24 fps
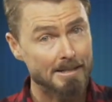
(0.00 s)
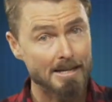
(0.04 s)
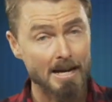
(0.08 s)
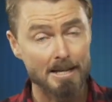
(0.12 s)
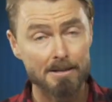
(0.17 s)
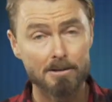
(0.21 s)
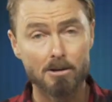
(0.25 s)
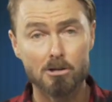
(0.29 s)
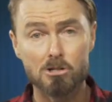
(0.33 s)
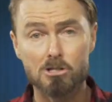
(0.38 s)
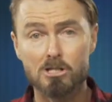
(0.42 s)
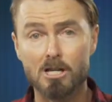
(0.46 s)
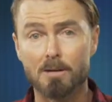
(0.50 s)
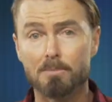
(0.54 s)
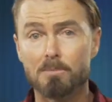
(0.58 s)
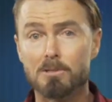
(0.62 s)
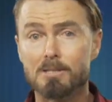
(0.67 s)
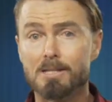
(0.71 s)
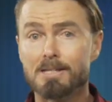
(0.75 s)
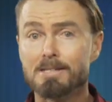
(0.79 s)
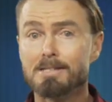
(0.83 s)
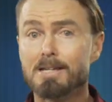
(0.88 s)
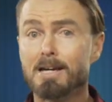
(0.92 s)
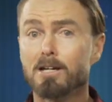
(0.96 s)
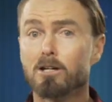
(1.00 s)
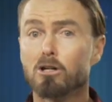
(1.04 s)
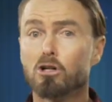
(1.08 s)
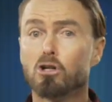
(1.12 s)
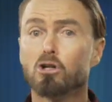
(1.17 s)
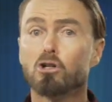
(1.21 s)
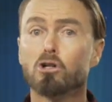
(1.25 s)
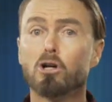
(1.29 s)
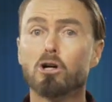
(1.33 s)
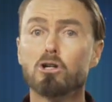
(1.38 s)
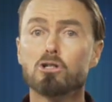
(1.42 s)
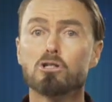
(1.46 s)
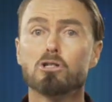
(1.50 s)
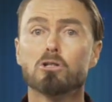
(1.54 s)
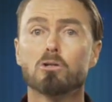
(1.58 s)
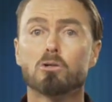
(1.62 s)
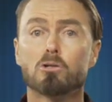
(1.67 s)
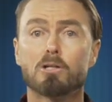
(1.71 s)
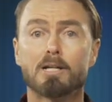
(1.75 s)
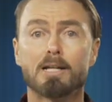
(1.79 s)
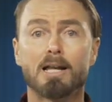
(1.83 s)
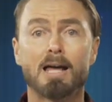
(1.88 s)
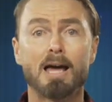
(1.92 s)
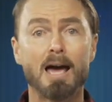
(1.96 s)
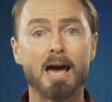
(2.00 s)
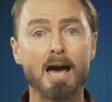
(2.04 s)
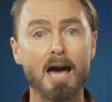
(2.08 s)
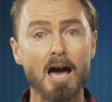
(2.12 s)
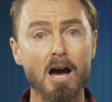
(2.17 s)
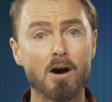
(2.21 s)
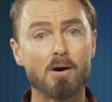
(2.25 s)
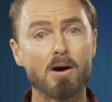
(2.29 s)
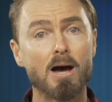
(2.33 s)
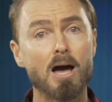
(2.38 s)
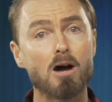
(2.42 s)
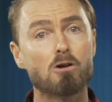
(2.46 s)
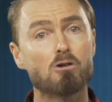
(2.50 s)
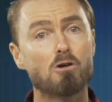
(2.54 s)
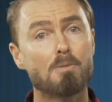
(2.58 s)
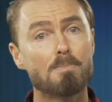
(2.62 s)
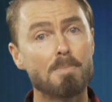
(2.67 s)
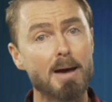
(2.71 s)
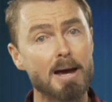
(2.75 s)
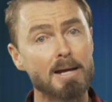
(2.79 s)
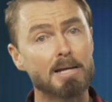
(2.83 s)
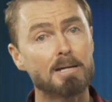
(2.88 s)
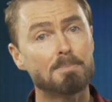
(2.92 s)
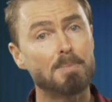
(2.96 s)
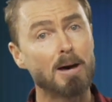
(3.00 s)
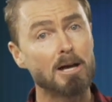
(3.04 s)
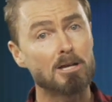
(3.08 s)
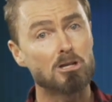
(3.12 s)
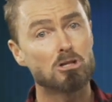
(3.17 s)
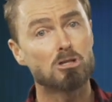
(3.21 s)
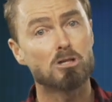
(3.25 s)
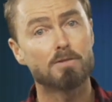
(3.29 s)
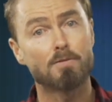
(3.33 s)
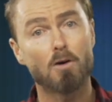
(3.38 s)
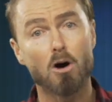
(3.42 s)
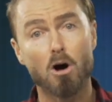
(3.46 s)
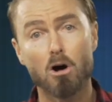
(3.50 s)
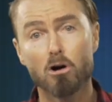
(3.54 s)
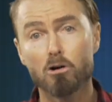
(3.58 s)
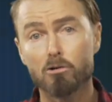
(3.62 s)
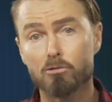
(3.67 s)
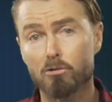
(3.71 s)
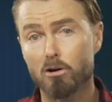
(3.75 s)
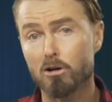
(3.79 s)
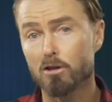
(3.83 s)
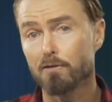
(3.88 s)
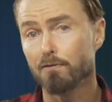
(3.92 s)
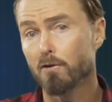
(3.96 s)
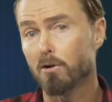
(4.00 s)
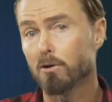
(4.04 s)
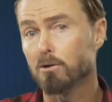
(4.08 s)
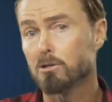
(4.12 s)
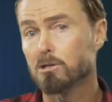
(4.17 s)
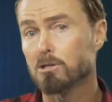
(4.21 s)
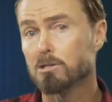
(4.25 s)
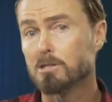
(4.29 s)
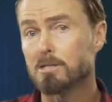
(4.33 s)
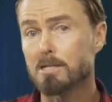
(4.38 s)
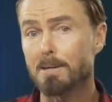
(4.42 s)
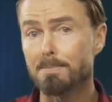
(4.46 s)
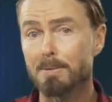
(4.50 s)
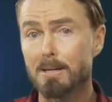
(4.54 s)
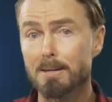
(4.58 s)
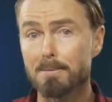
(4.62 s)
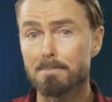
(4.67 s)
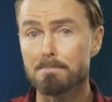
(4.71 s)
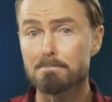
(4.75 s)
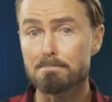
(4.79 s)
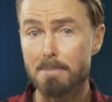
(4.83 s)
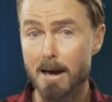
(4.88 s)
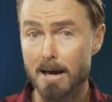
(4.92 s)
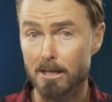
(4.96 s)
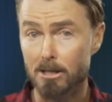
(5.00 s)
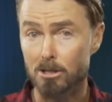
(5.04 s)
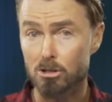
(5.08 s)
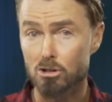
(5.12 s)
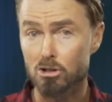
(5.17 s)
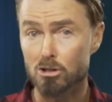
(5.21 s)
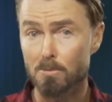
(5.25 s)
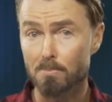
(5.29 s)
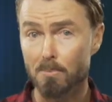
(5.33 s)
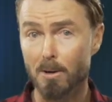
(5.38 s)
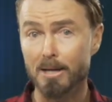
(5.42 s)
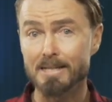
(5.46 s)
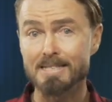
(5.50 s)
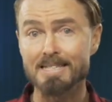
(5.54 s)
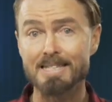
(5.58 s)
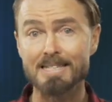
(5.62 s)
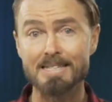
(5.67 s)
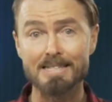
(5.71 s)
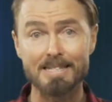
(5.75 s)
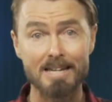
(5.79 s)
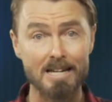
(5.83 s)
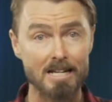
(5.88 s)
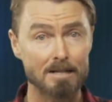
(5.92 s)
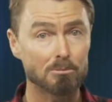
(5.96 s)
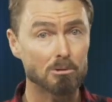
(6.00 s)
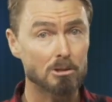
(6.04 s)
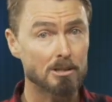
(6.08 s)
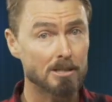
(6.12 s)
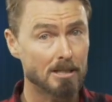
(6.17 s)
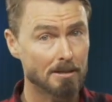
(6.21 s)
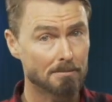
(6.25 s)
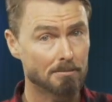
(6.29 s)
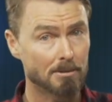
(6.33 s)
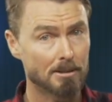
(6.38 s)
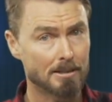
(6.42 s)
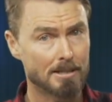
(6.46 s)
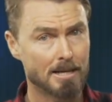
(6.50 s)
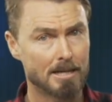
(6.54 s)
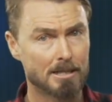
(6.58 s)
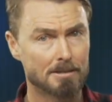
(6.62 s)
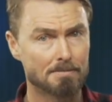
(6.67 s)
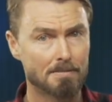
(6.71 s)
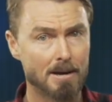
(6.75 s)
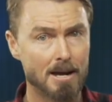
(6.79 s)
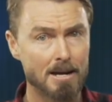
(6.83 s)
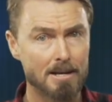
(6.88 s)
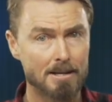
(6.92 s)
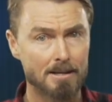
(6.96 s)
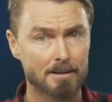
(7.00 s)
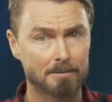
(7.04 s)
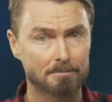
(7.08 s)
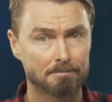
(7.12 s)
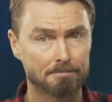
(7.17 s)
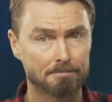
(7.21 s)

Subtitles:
down those numbers and take a closer look at how our remaining patches of old growth forests are being managed by Sustainable Timber Tasmania.